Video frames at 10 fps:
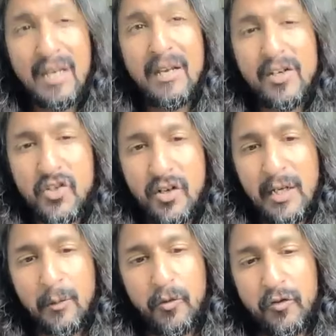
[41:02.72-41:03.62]
initially
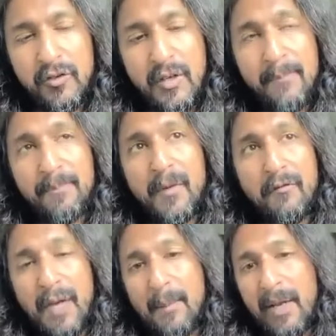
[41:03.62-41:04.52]
it was
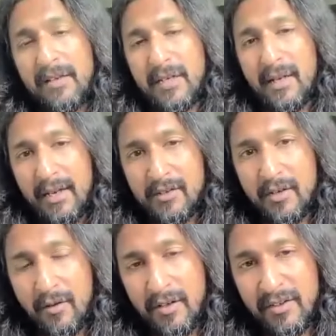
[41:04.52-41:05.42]
families in
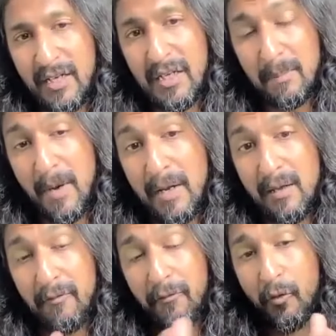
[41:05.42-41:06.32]
Nigeria sending
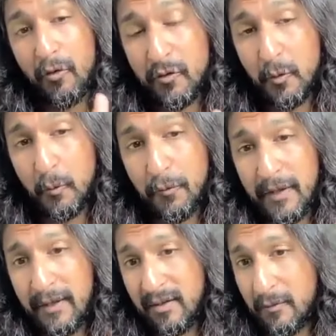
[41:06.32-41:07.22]
money for school
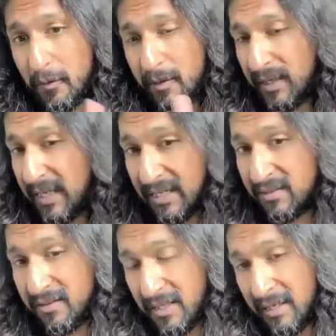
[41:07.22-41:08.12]
fees for their
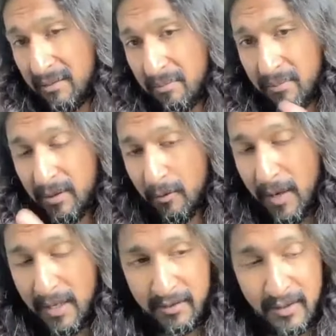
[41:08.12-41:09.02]
kids in the
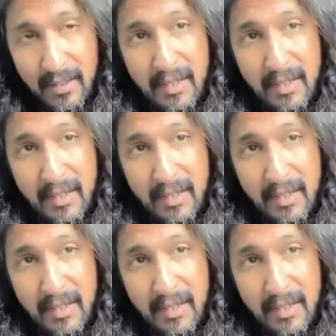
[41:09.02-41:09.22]
US,